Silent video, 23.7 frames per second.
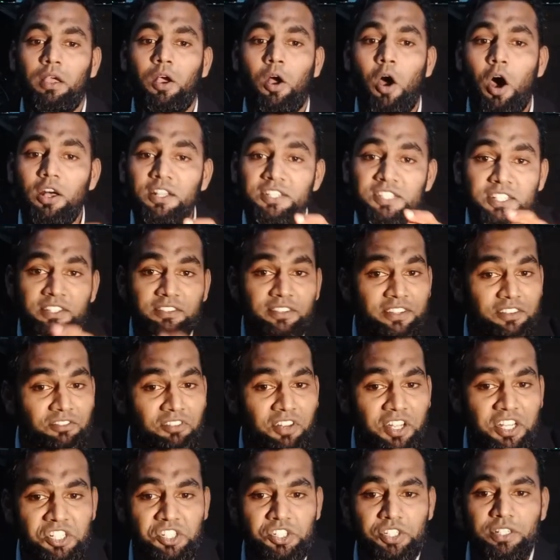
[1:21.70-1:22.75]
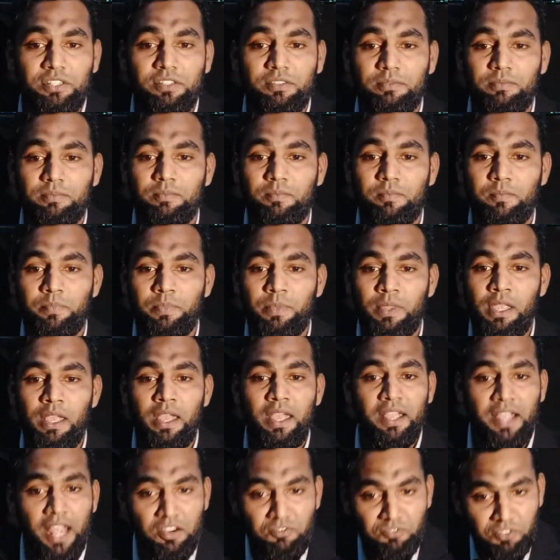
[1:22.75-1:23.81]
causing the inflation.
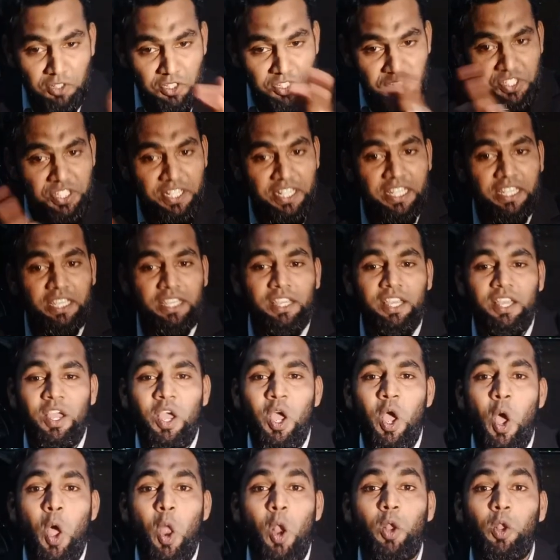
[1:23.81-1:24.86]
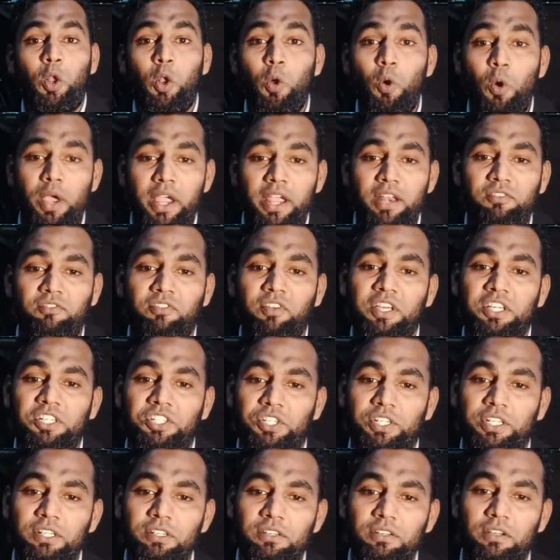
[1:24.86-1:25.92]
Conversely, low
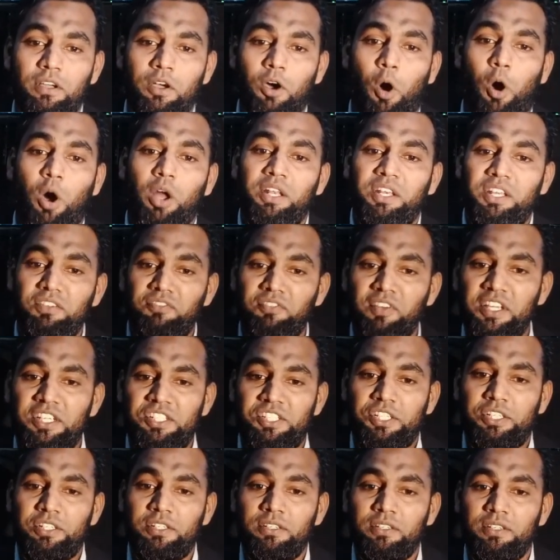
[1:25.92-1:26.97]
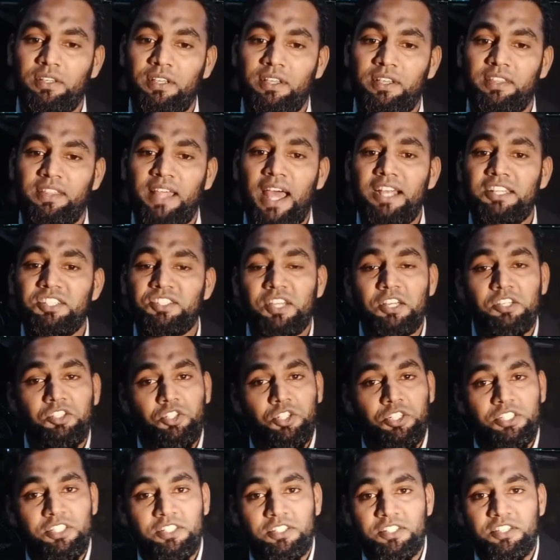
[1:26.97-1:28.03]
inflation or deflation that
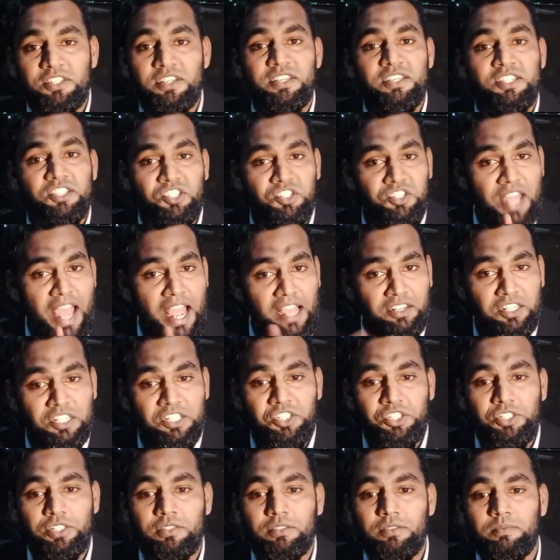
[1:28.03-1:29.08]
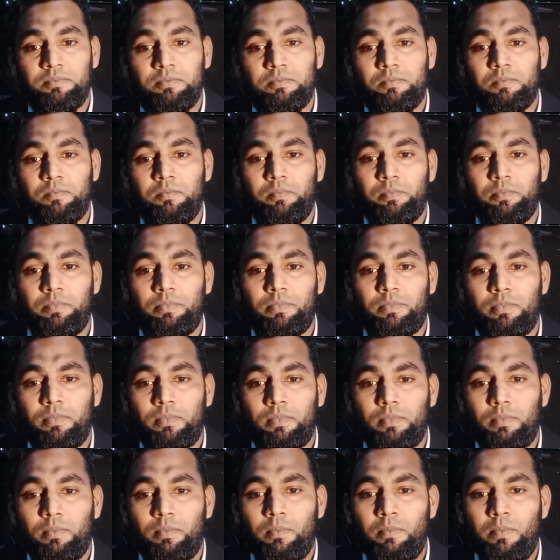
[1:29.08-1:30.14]
suggests stagnation.
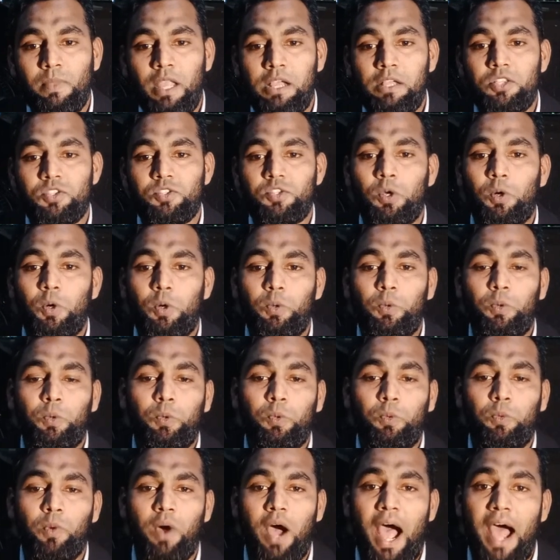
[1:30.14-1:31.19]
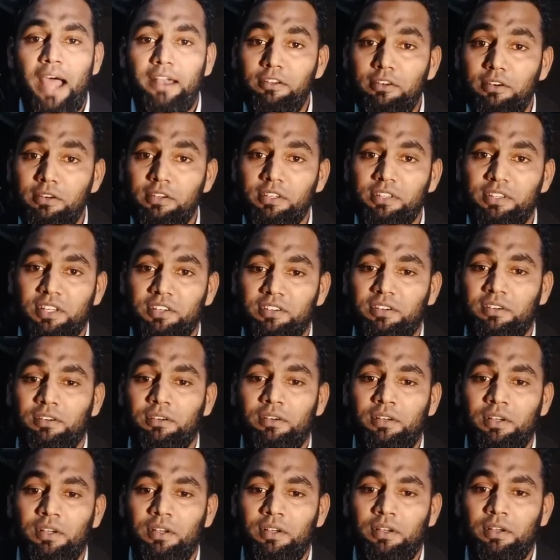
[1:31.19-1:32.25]
So, under
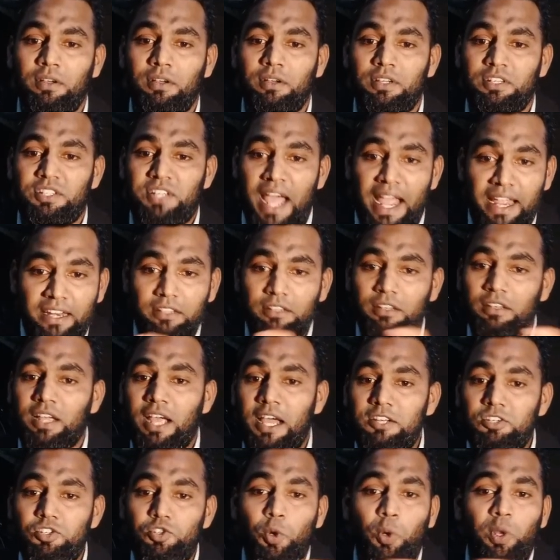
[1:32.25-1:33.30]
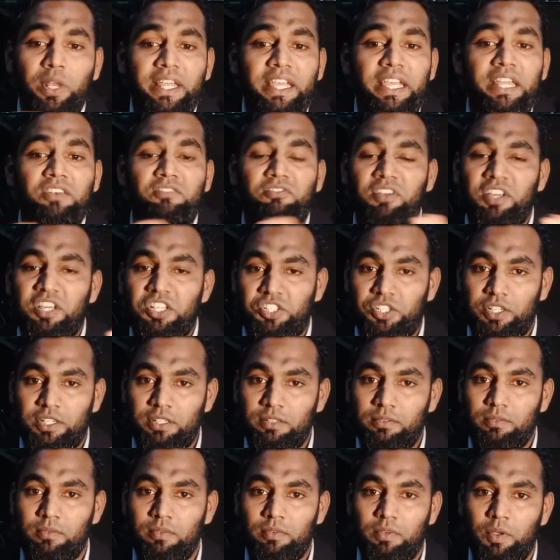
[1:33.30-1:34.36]
the title controlling
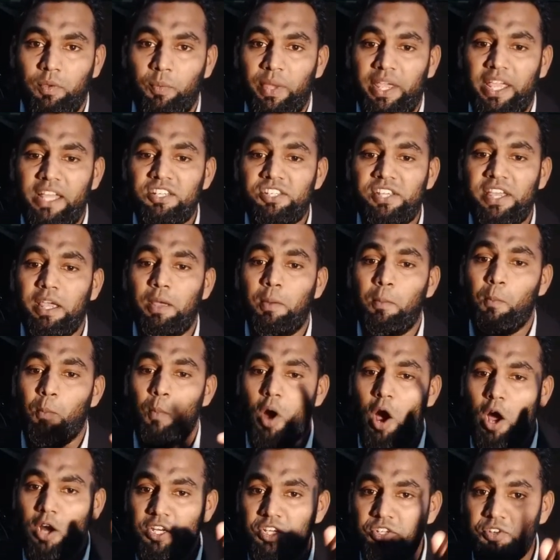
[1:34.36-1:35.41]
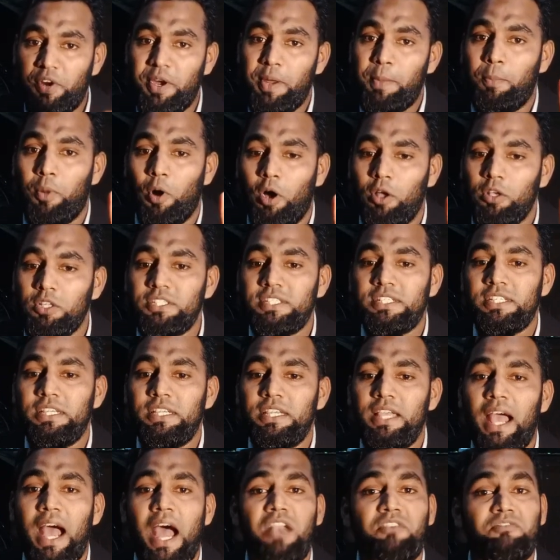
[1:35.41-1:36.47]
inflation, we can take monetary
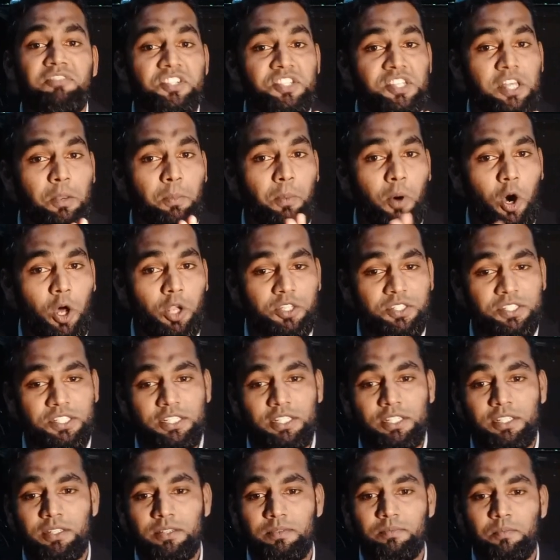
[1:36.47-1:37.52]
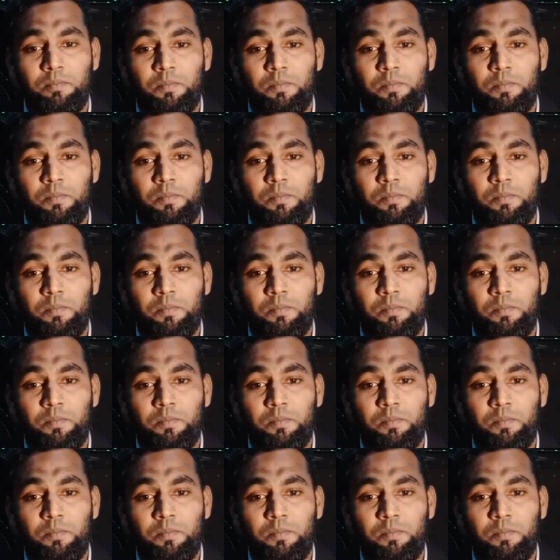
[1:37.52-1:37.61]
policy and fiscal policy.